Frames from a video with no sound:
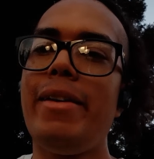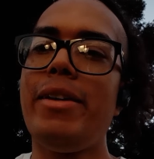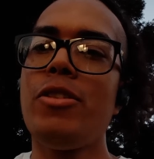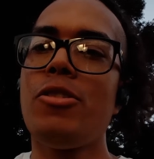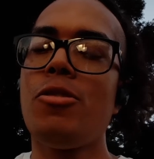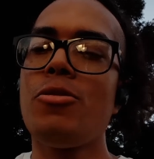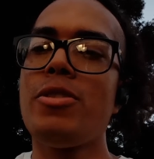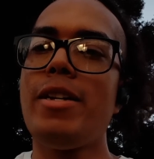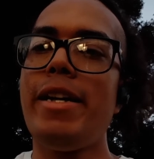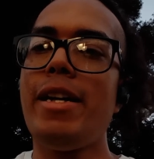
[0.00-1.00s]
the other girl was
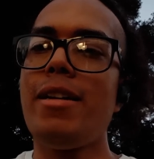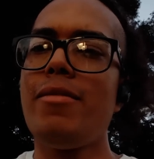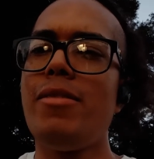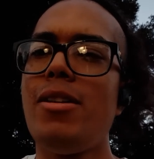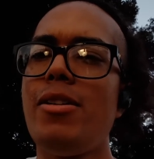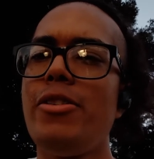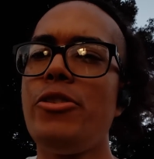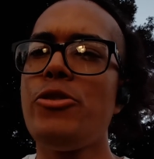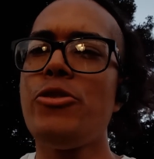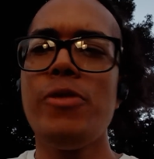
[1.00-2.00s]
like,
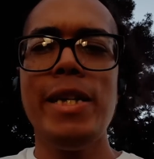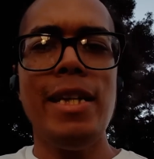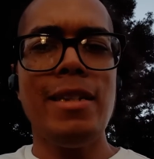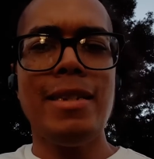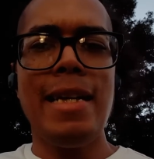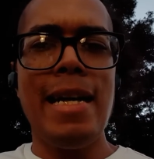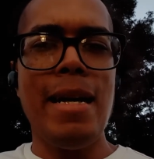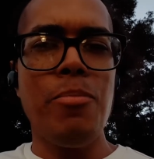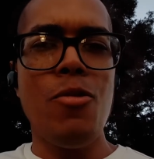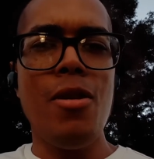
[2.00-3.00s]
"You're drinking
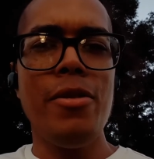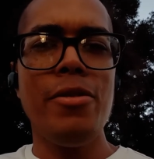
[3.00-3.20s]
tap water?"